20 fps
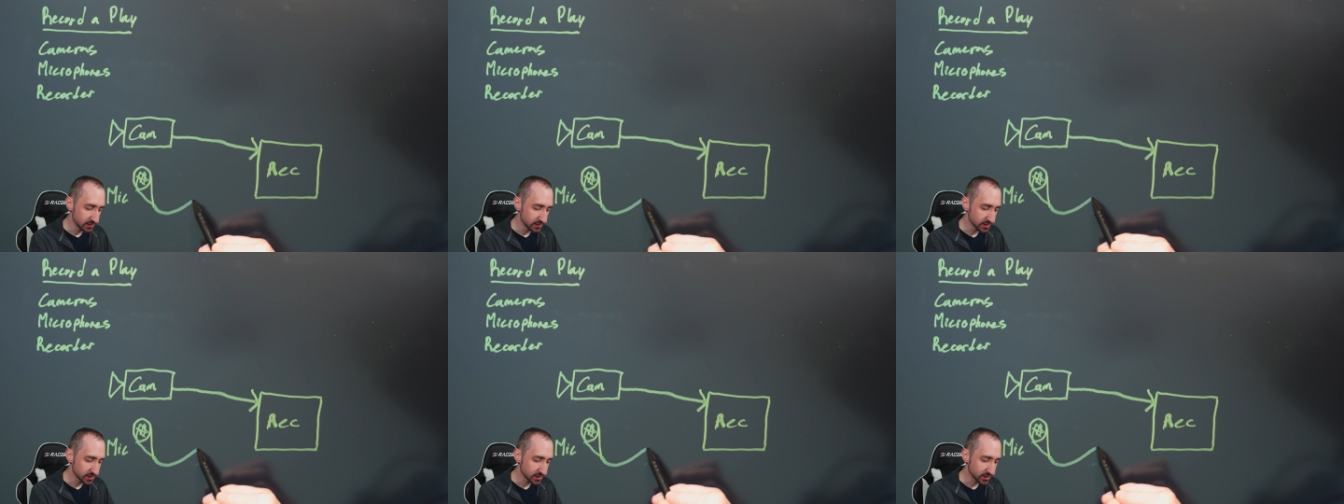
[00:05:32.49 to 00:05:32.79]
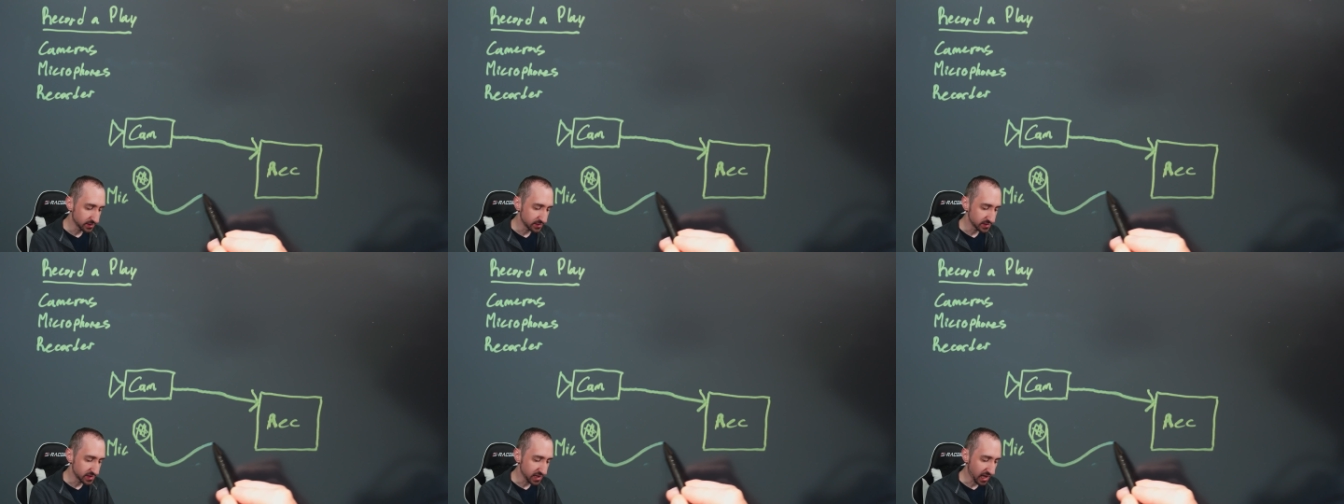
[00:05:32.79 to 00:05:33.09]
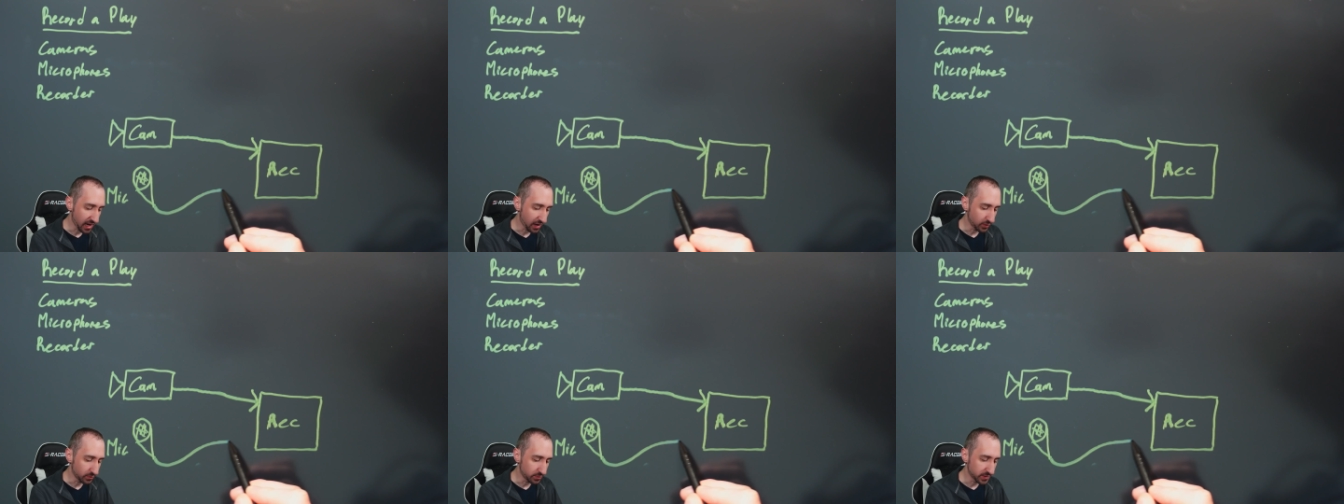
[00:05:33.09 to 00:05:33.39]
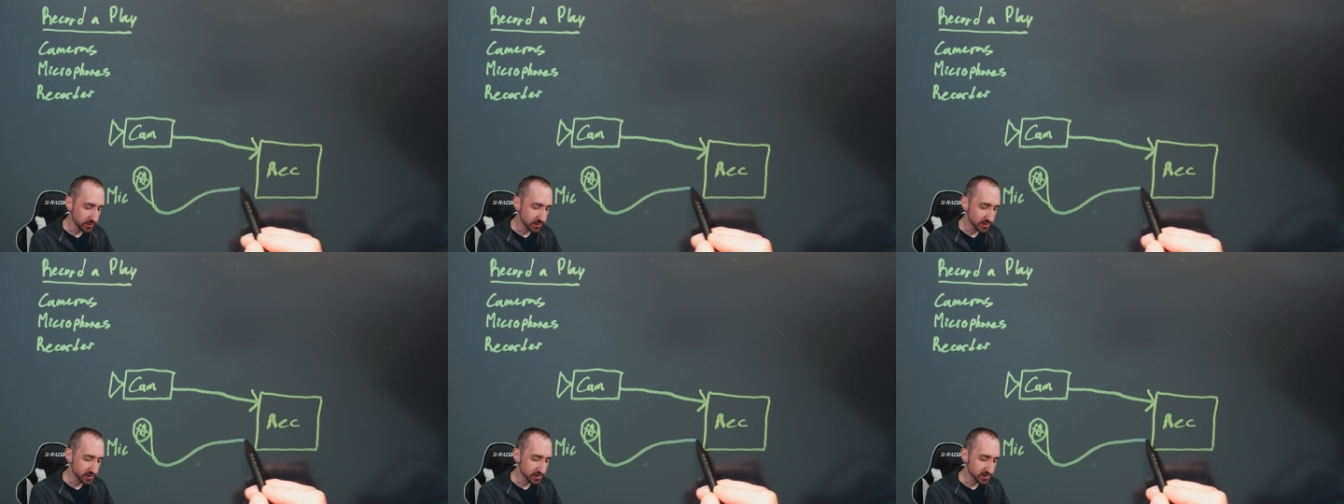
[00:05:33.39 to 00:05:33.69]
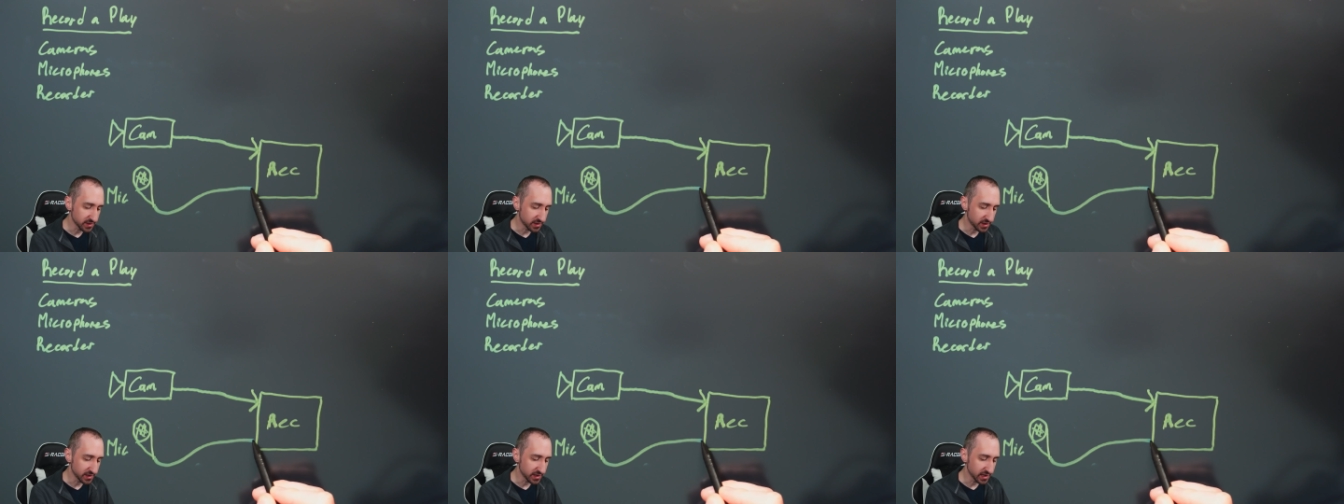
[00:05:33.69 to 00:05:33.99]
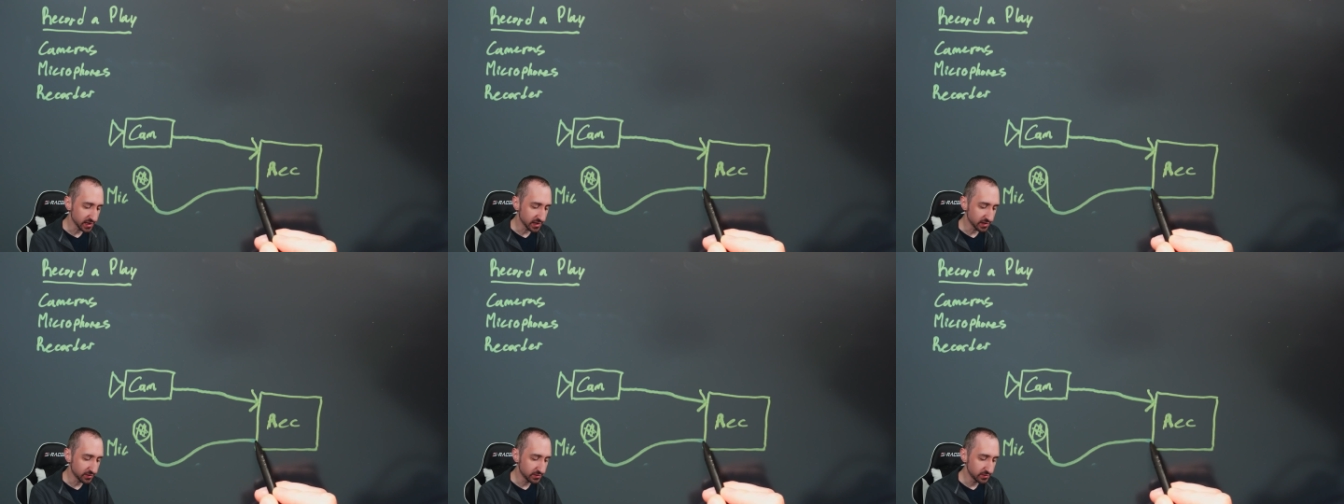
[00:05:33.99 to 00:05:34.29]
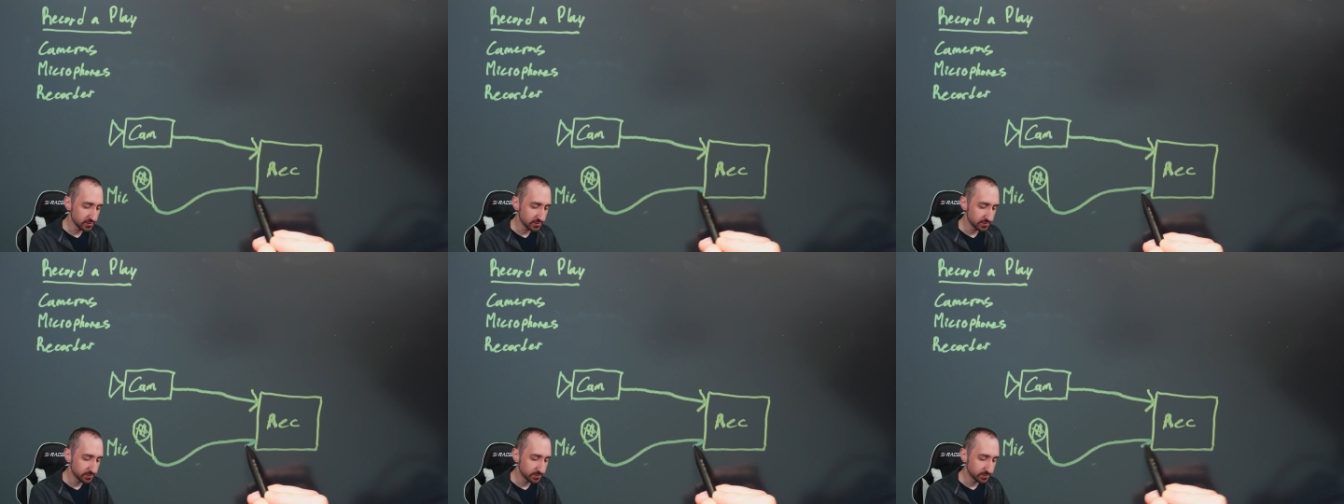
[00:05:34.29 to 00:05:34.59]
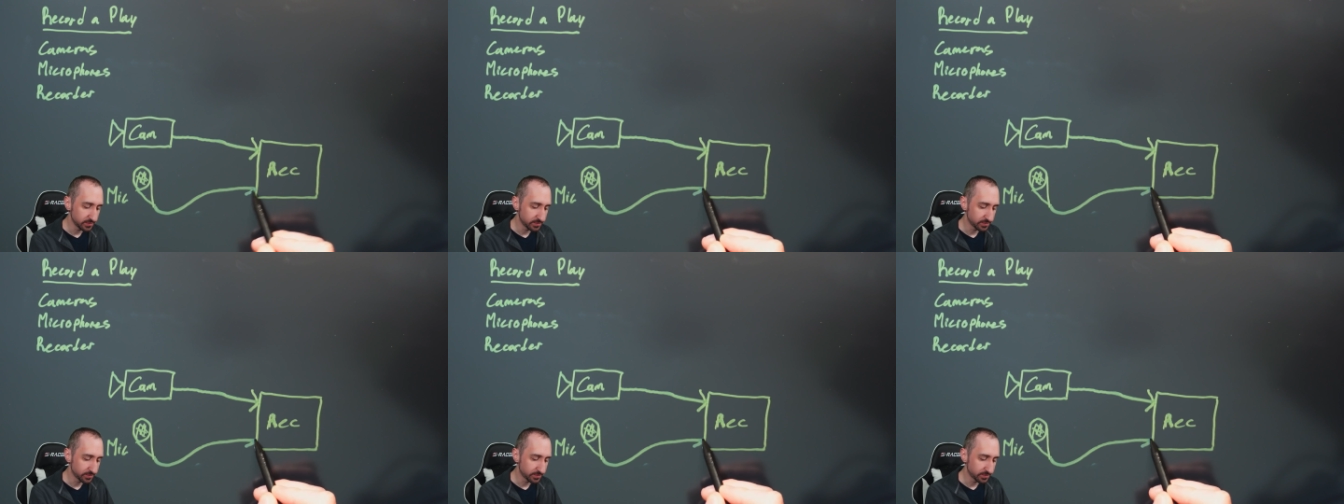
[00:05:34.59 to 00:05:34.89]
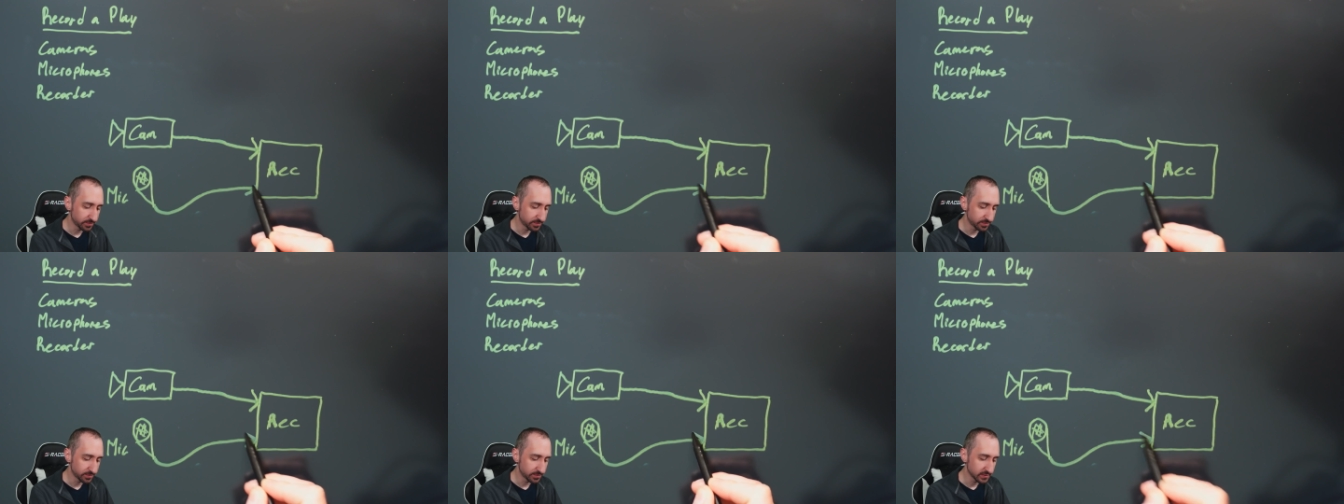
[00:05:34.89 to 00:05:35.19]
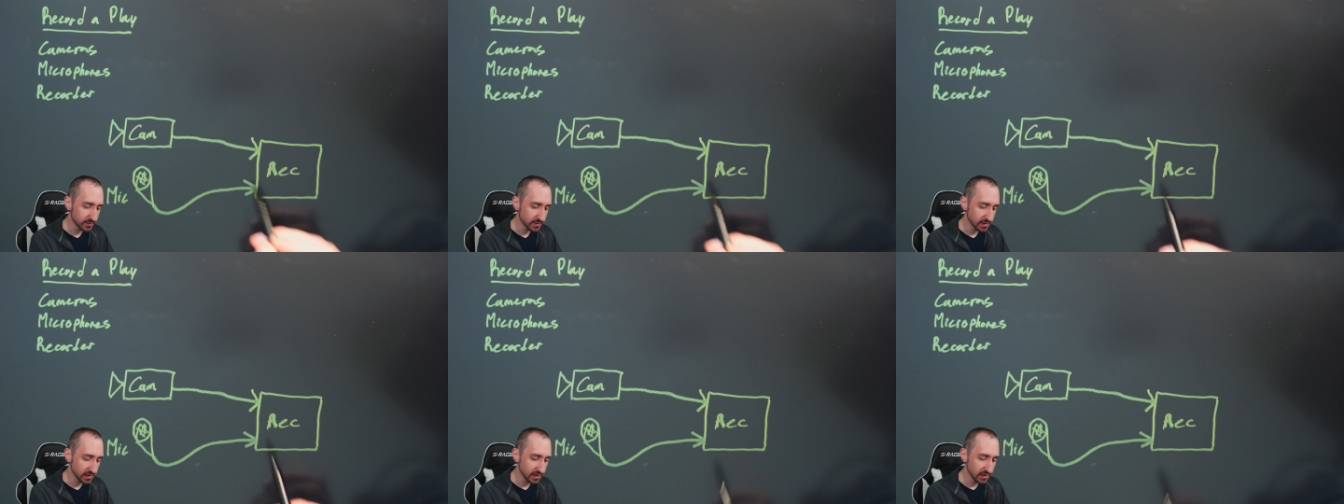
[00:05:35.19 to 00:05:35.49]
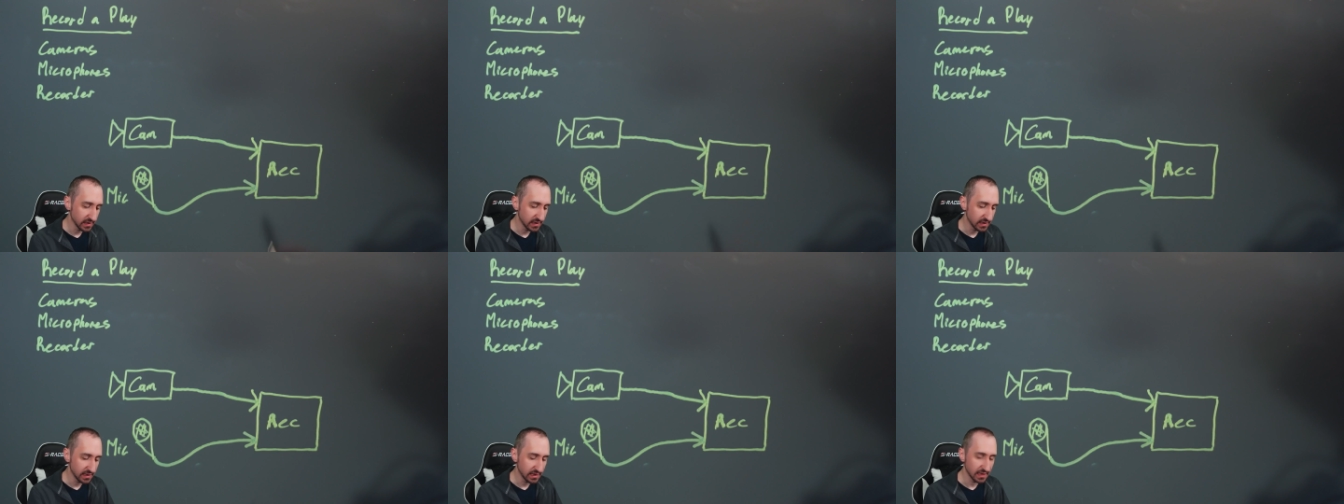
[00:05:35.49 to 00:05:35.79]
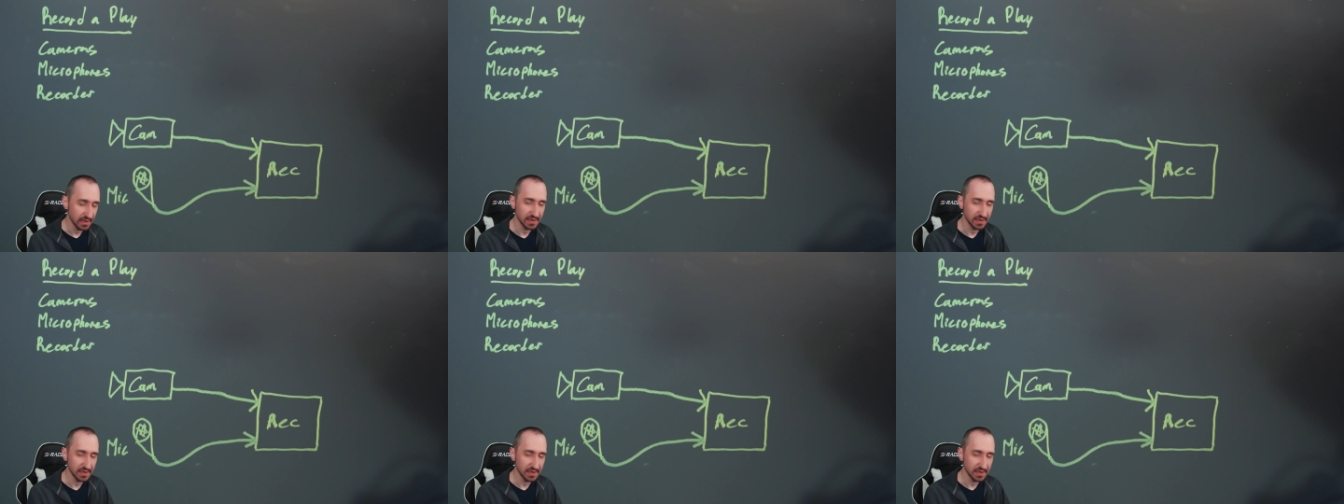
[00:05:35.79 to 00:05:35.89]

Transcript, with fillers: is going to output its audio, and